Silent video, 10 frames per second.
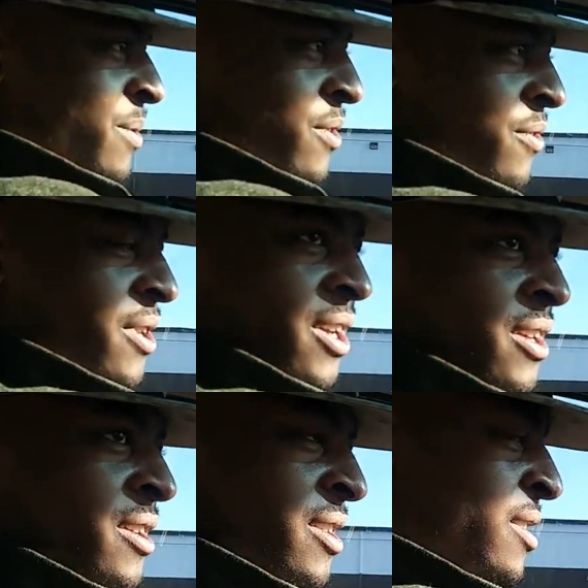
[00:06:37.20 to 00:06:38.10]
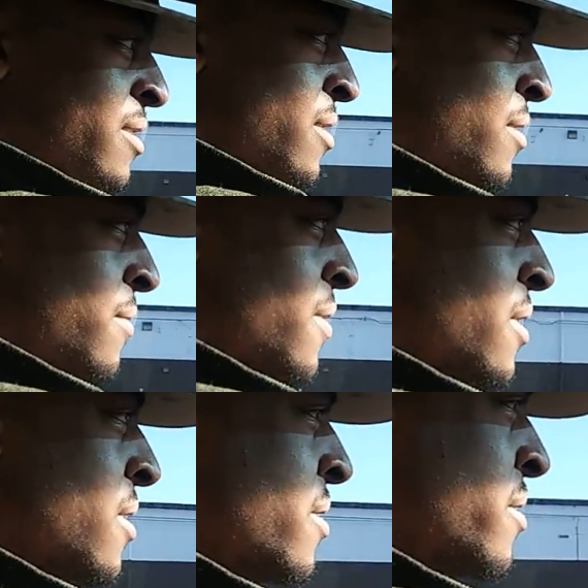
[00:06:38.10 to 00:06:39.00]
to 380. That's
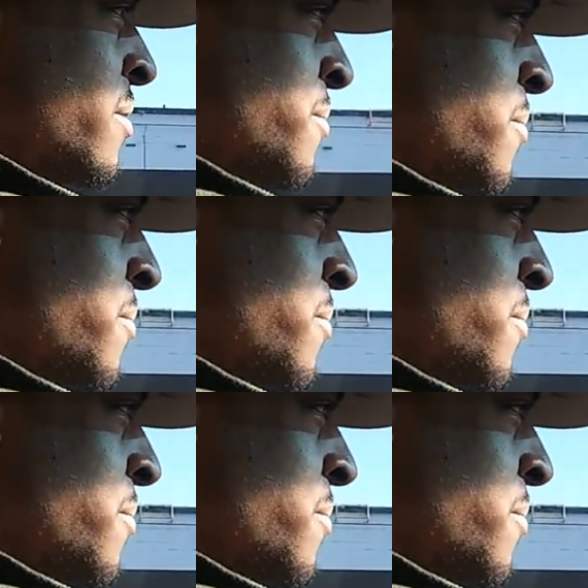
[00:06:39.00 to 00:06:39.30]
ridiculous.